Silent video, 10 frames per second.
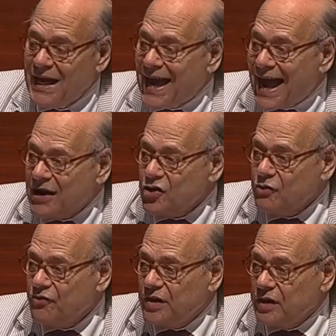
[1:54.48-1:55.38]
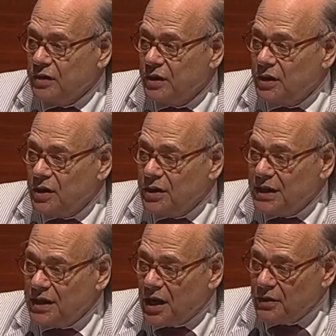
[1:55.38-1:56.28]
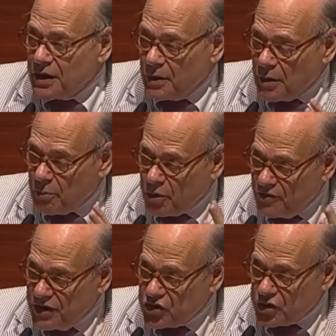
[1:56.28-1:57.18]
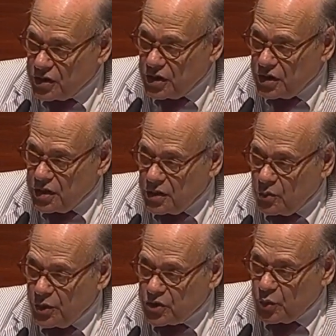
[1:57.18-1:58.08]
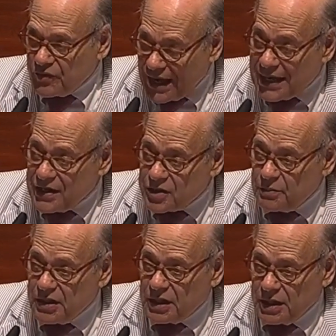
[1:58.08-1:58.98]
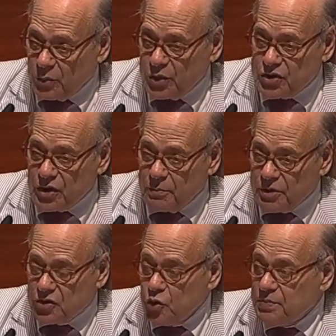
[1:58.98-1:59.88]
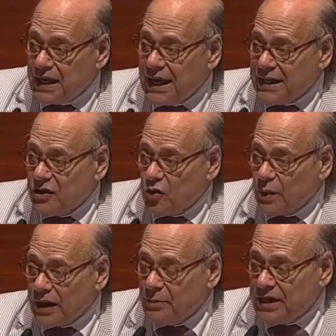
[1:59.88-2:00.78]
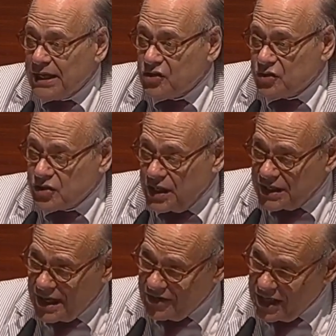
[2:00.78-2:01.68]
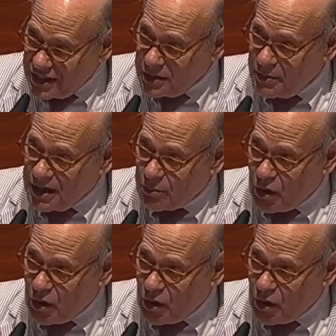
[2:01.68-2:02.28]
How do you feel a provision, which we've got in this bill and which Ms. Gupta had in her recommendations, to have an independent